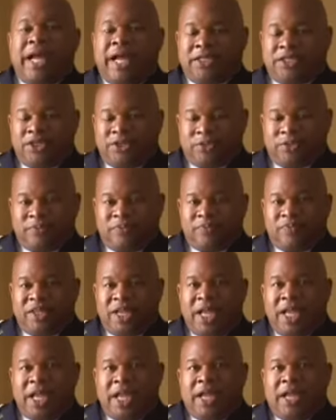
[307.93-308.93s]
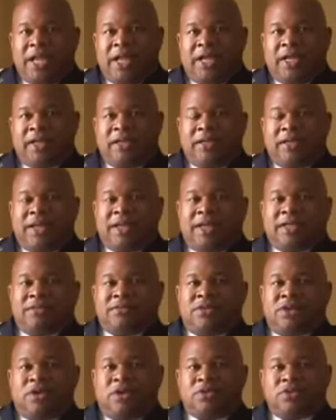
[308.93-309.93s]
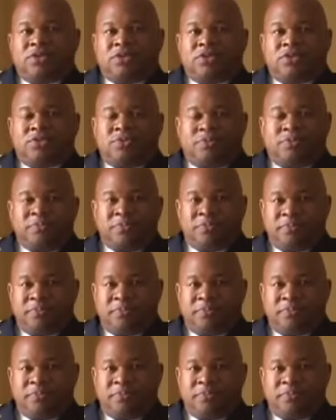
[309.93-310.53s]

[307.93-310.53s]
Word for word: I do. I, I talk to